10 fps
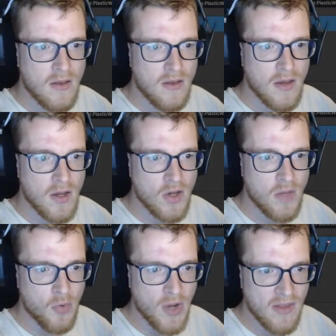there she
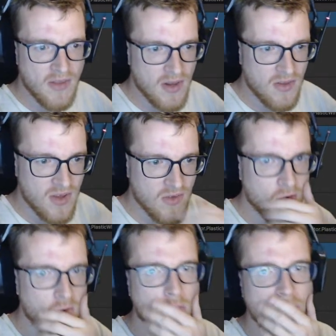breaks, and it says
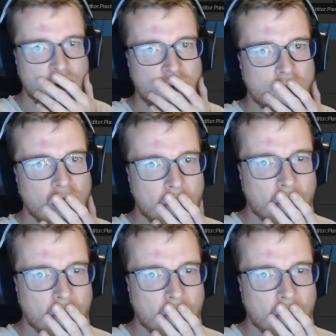goal reached. Okay.